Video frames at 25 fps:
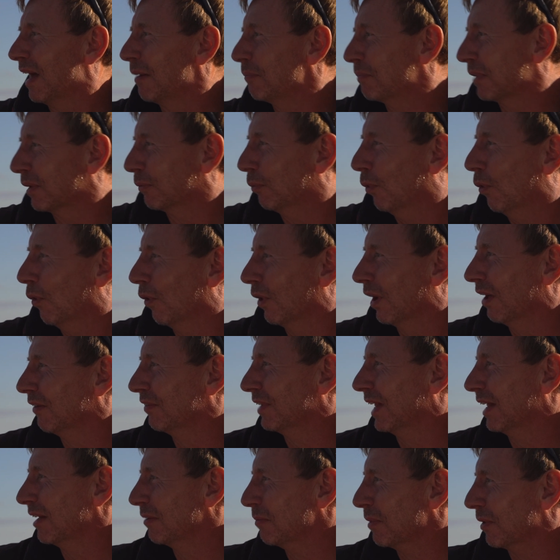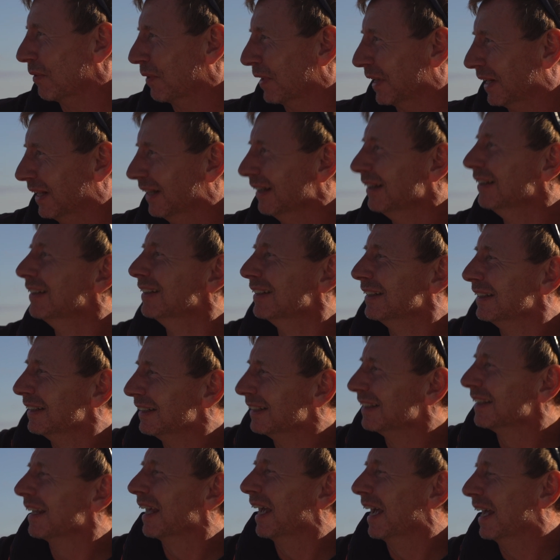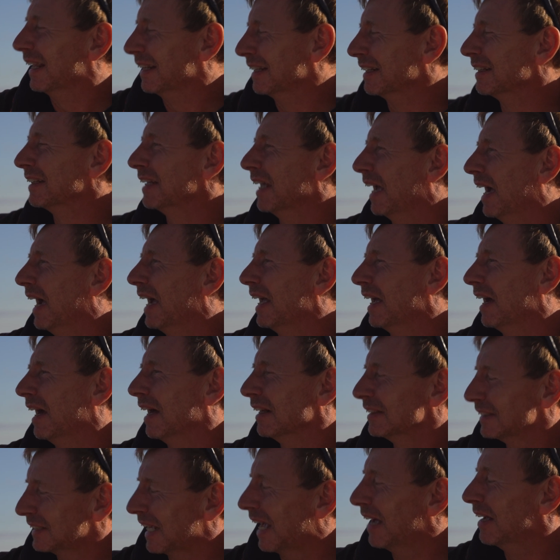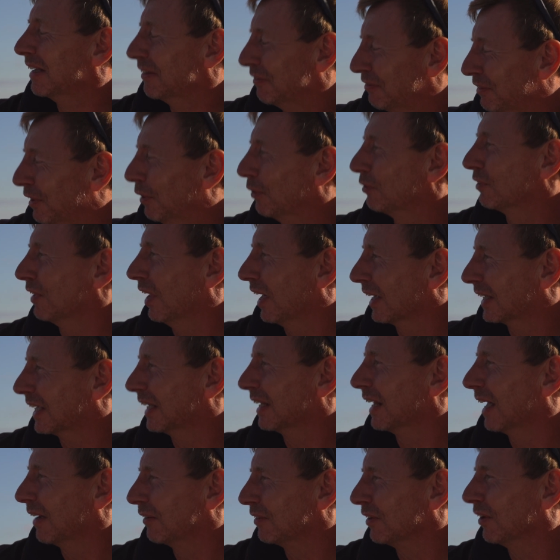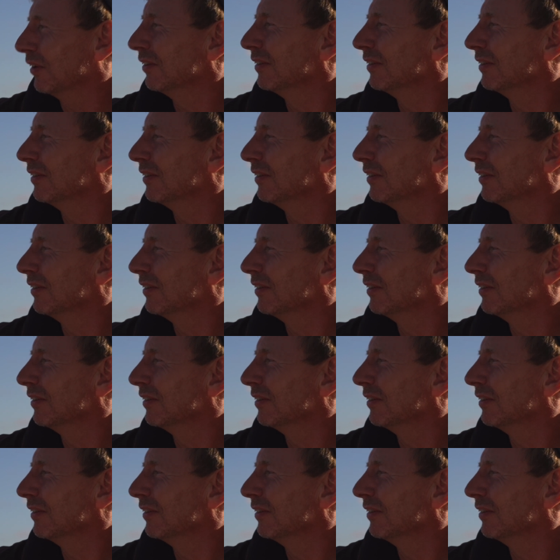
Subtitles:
that big wall over there in the marina, then it feels like it now, Don.